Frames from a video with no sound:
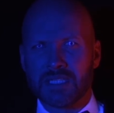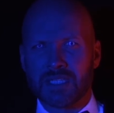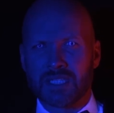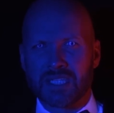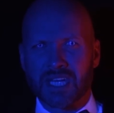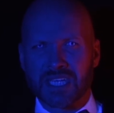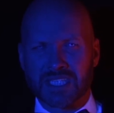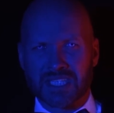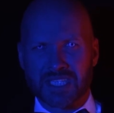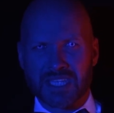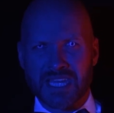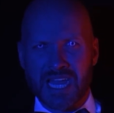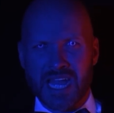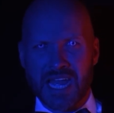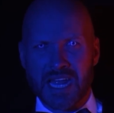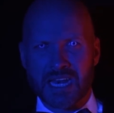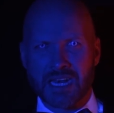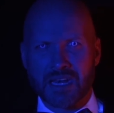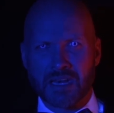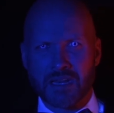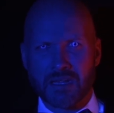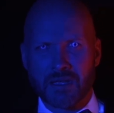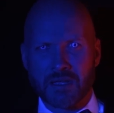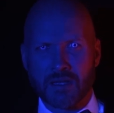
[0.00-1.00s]
Just
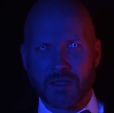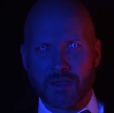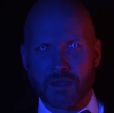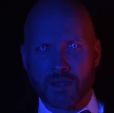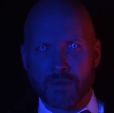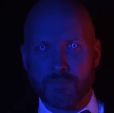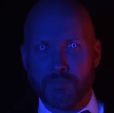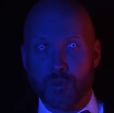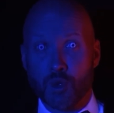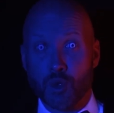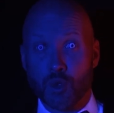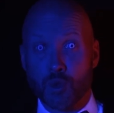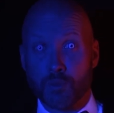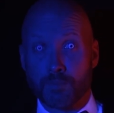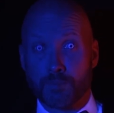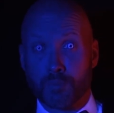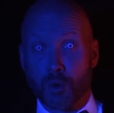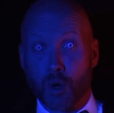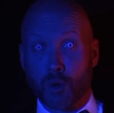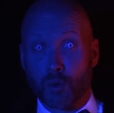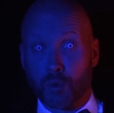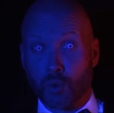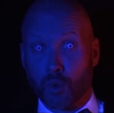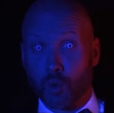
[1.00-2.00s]
then, the moon
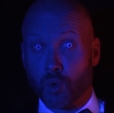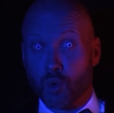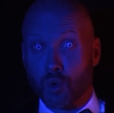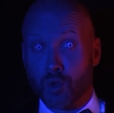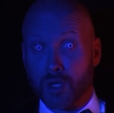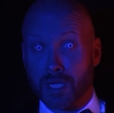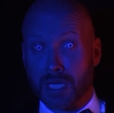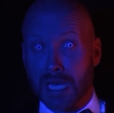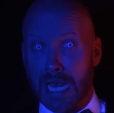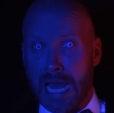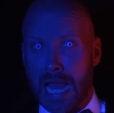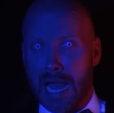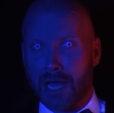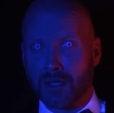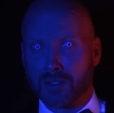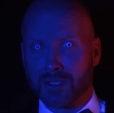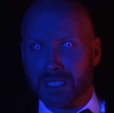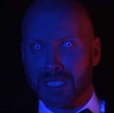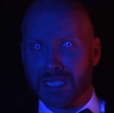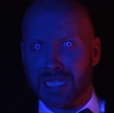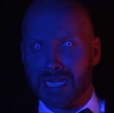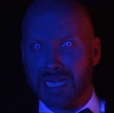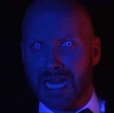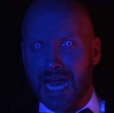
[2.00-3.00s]
broke through the
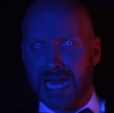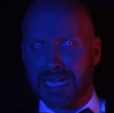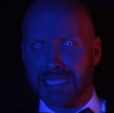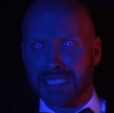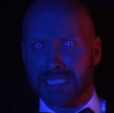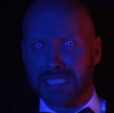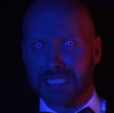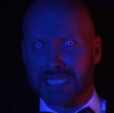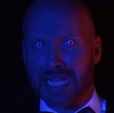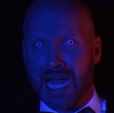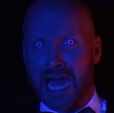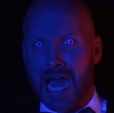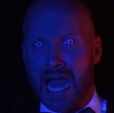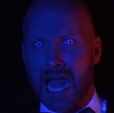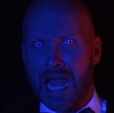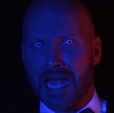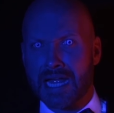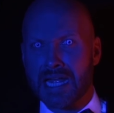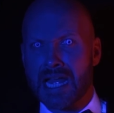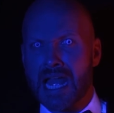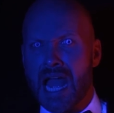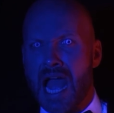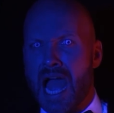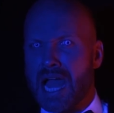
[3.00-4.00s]
clouds in the night
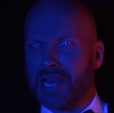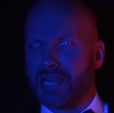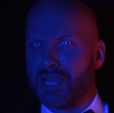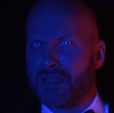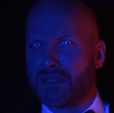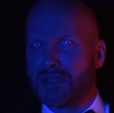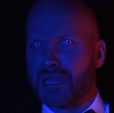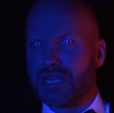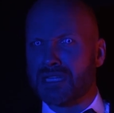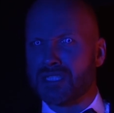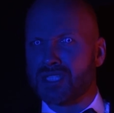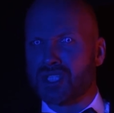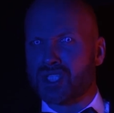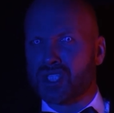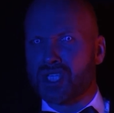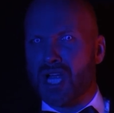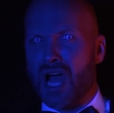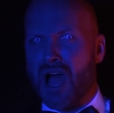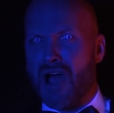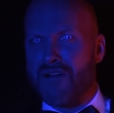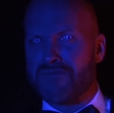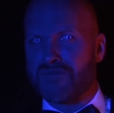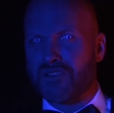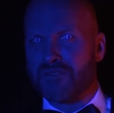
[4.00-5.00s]
sky, and a thin
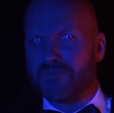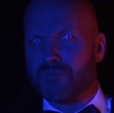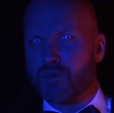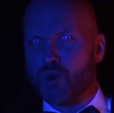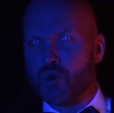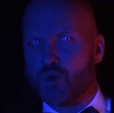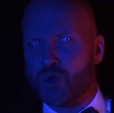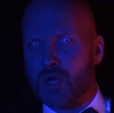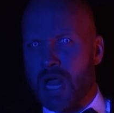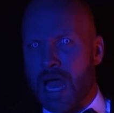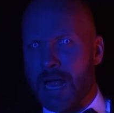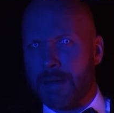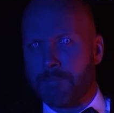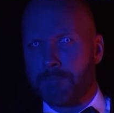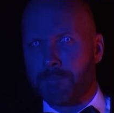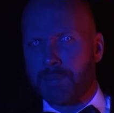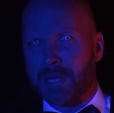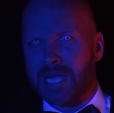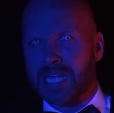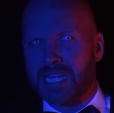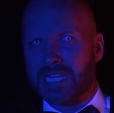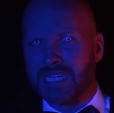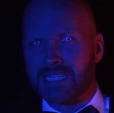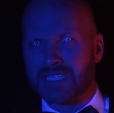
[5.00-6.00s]
shaft of moonlight
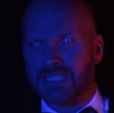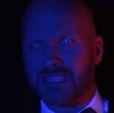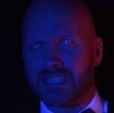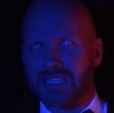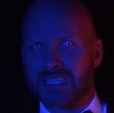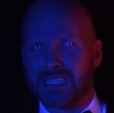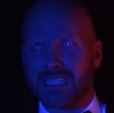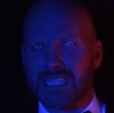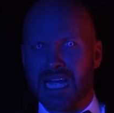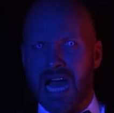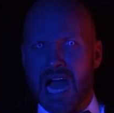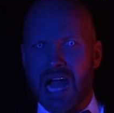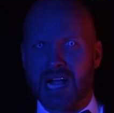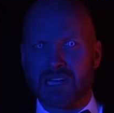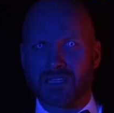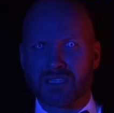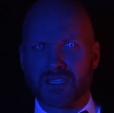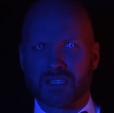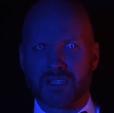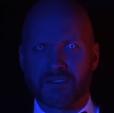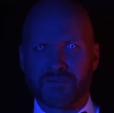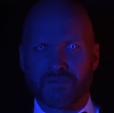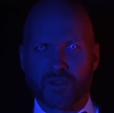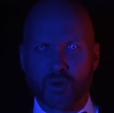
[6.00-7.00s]
pierced the
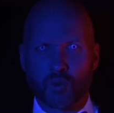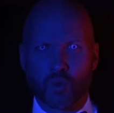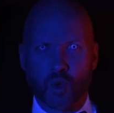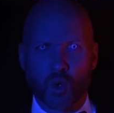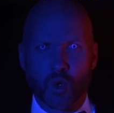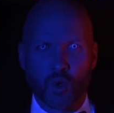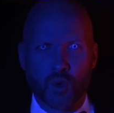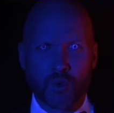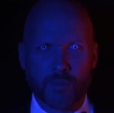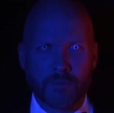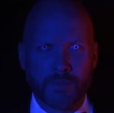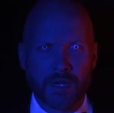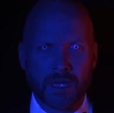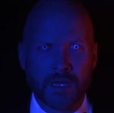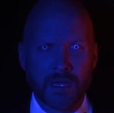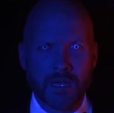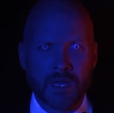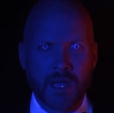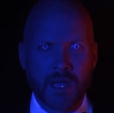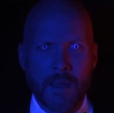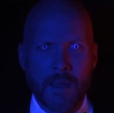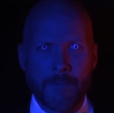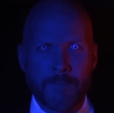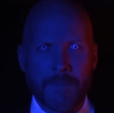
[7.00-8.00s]
darkness of the room.
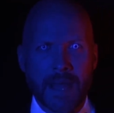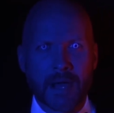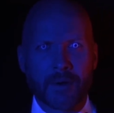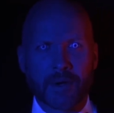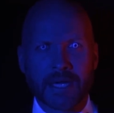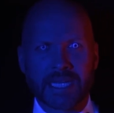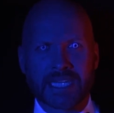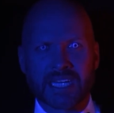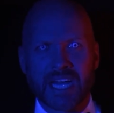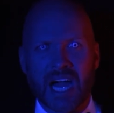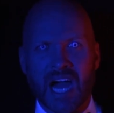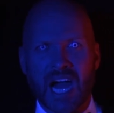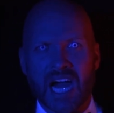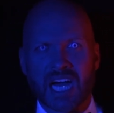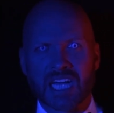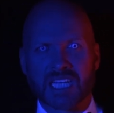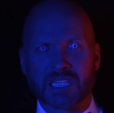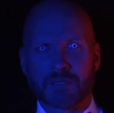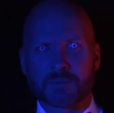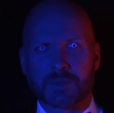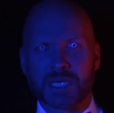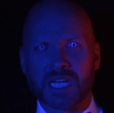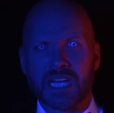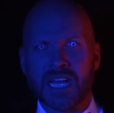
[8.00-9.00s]
Mary
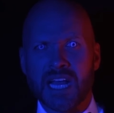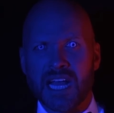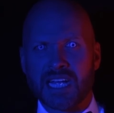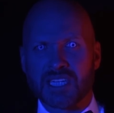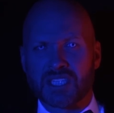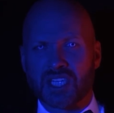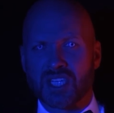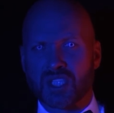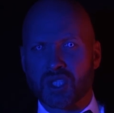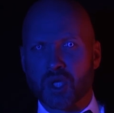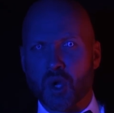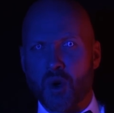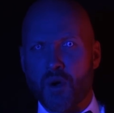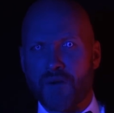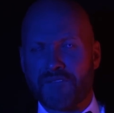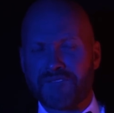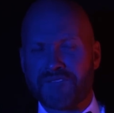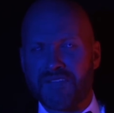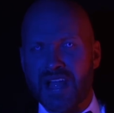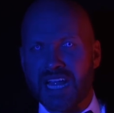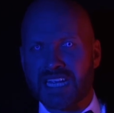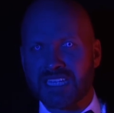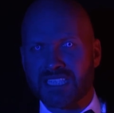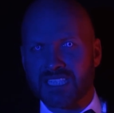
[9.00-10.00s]
gasped as she saw
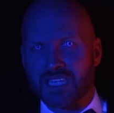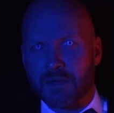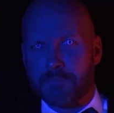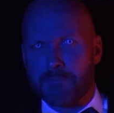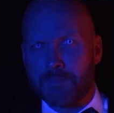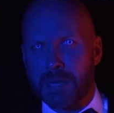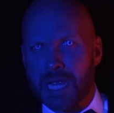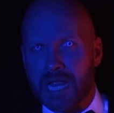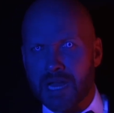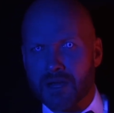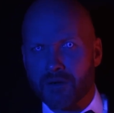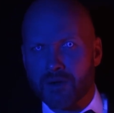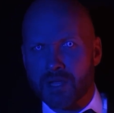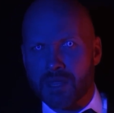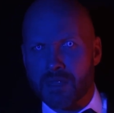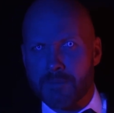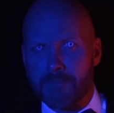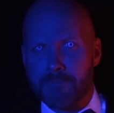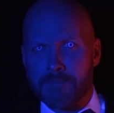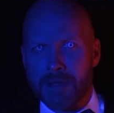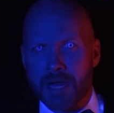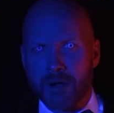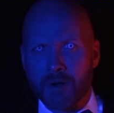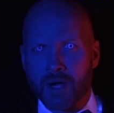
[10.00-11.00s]
a face appear in the
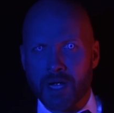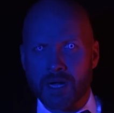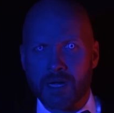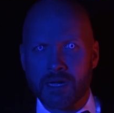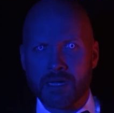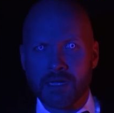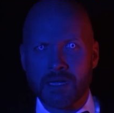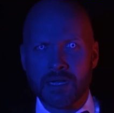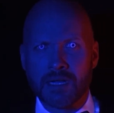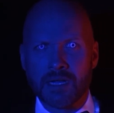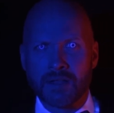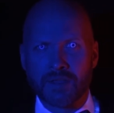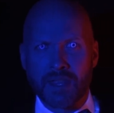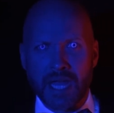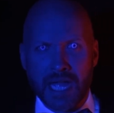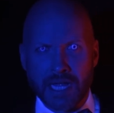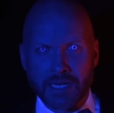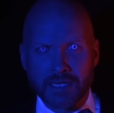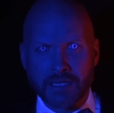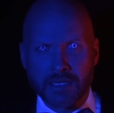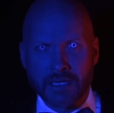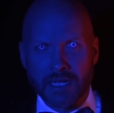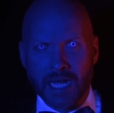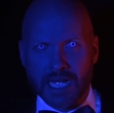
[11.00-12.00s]
mirror.
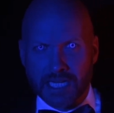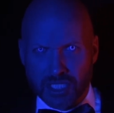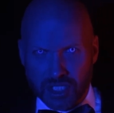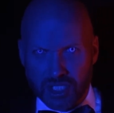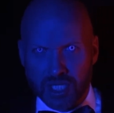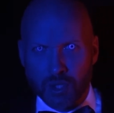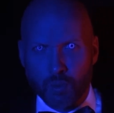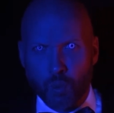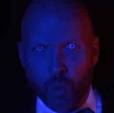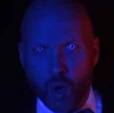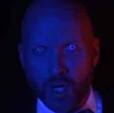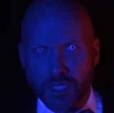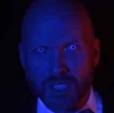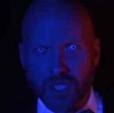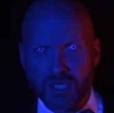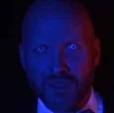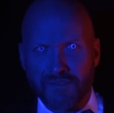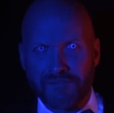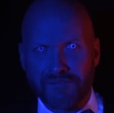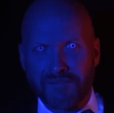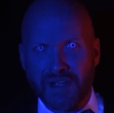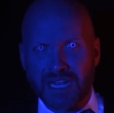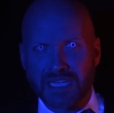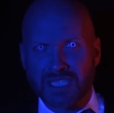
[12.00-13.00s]
Then, as she watched
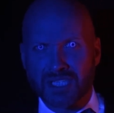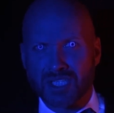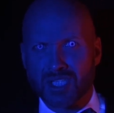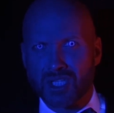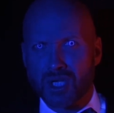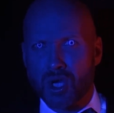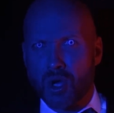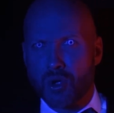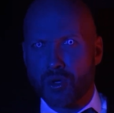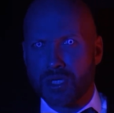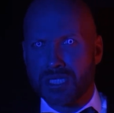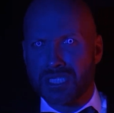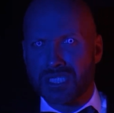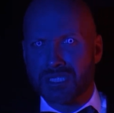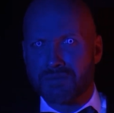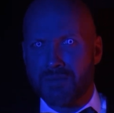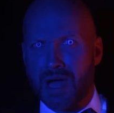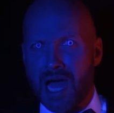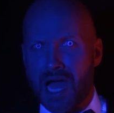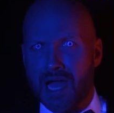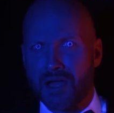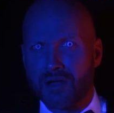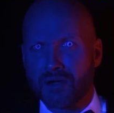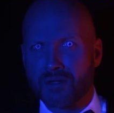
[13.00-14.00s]
the face slowly
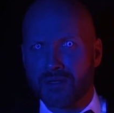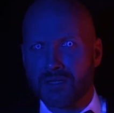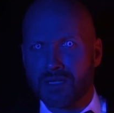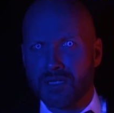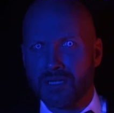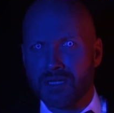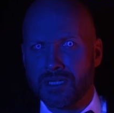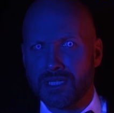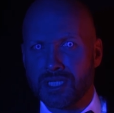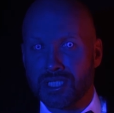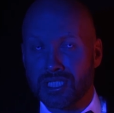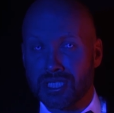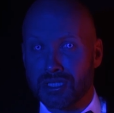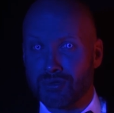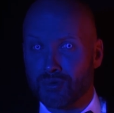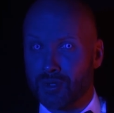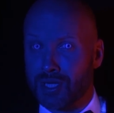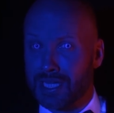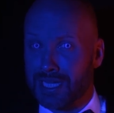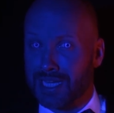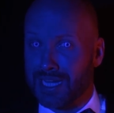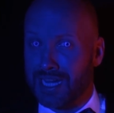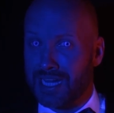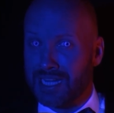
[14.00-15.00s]
smile, she
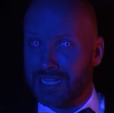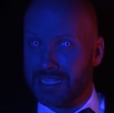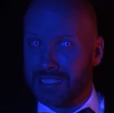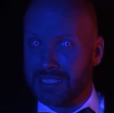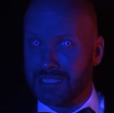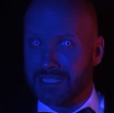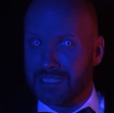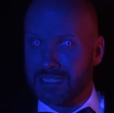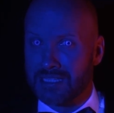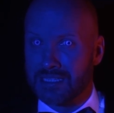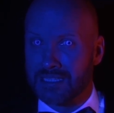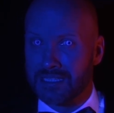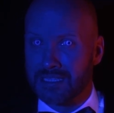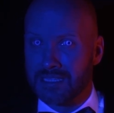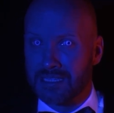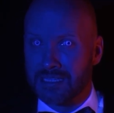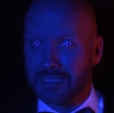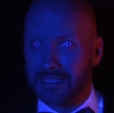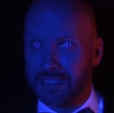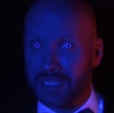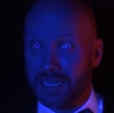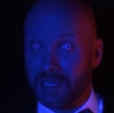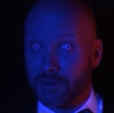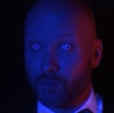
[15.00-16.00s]
realized
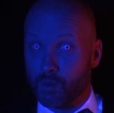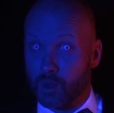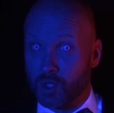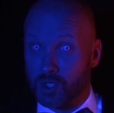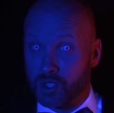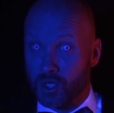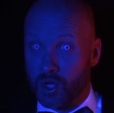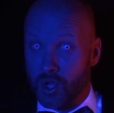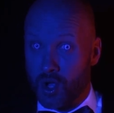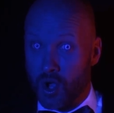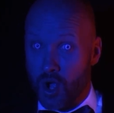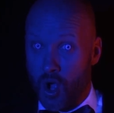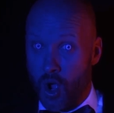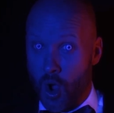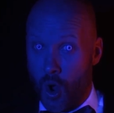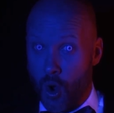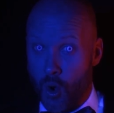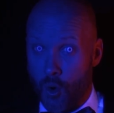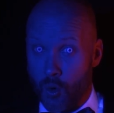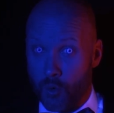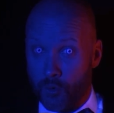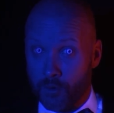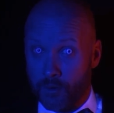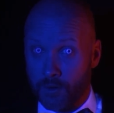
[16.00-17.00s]
that it was her
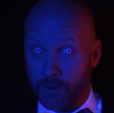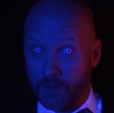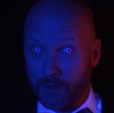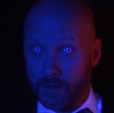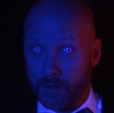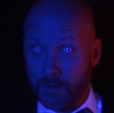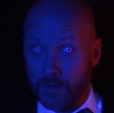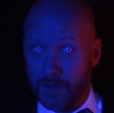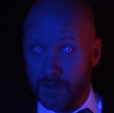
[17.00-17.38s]
own.